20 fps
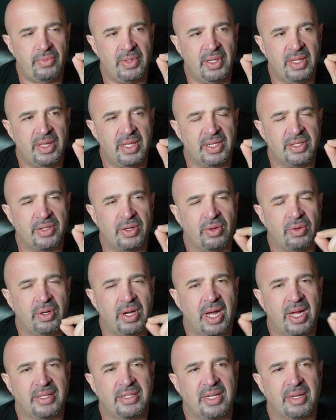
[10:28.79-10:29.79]
this whole
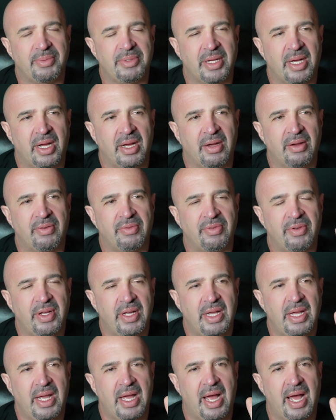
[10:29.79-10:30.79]
concept of
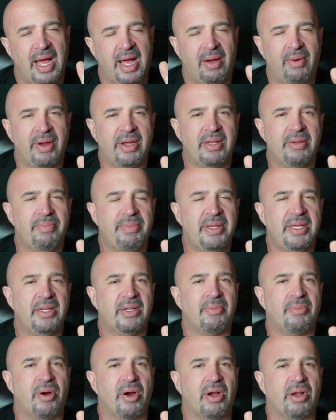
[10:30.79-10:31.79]
how I compete in
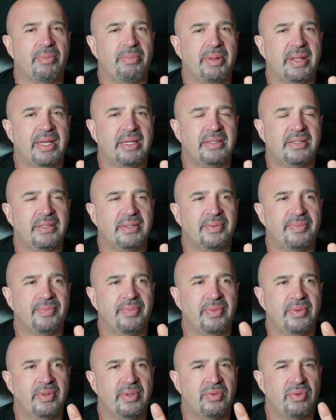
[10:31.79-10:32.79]
a marketplace
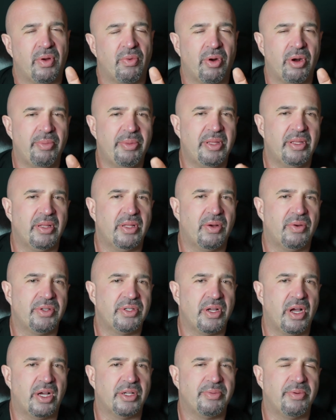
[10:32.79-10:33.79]
do I want to be the lowest
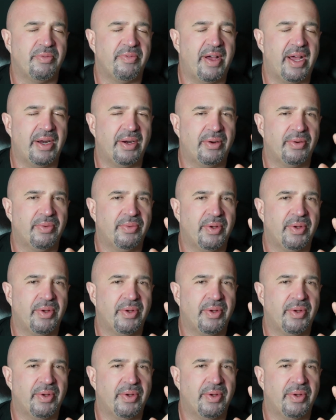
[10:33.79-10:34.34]
cost provider?